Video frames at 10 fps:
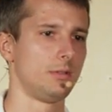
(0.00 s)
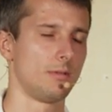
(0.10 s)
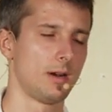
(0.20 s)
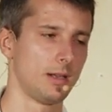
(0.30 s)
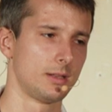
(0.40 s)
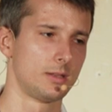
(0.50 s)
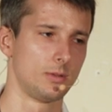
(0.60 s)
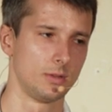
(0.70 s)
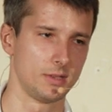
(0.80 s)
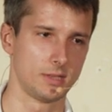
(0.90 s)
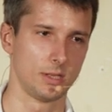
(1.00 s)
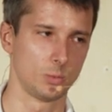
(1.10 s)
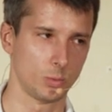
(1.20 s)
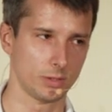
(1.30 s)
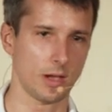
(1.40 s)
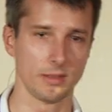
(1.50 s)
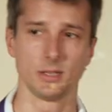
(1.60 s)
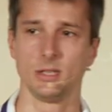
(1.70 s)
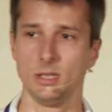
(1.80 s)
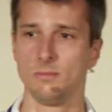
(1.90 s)
in New Relic to understand what other
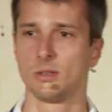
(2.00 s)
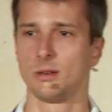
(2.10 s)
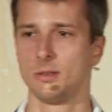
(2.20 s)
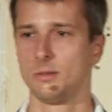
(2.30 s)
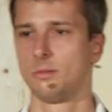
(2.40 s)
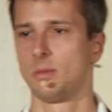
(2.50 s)
teams are doing,